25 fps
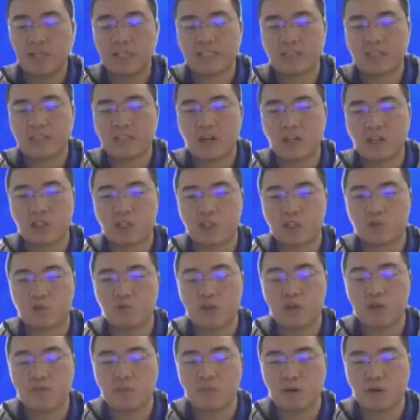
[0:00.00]
And the third
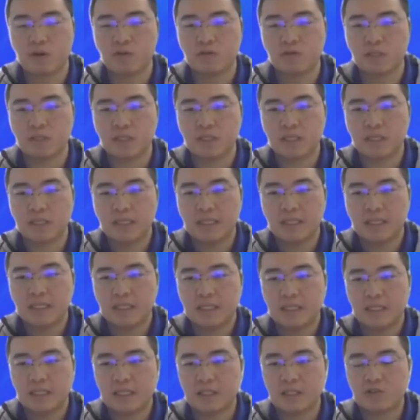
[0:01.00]
mode is called swing
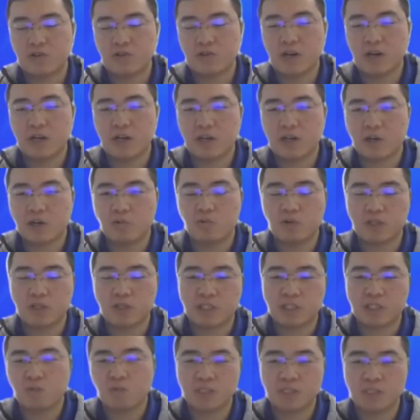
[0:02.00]
mode. The
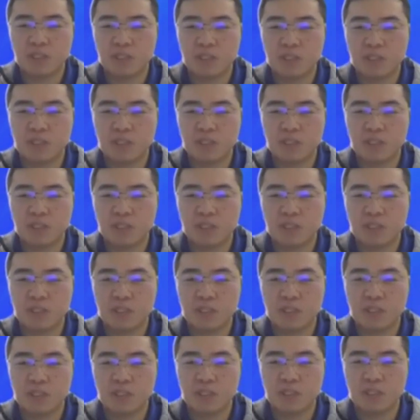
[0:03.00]
tracker will swing
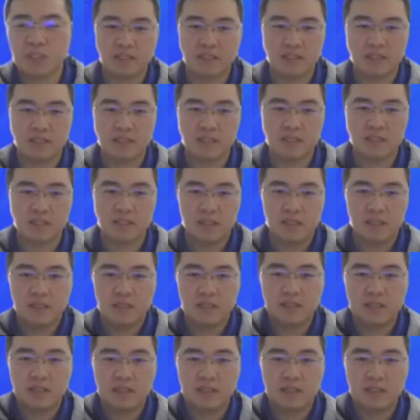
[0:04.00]
east and west.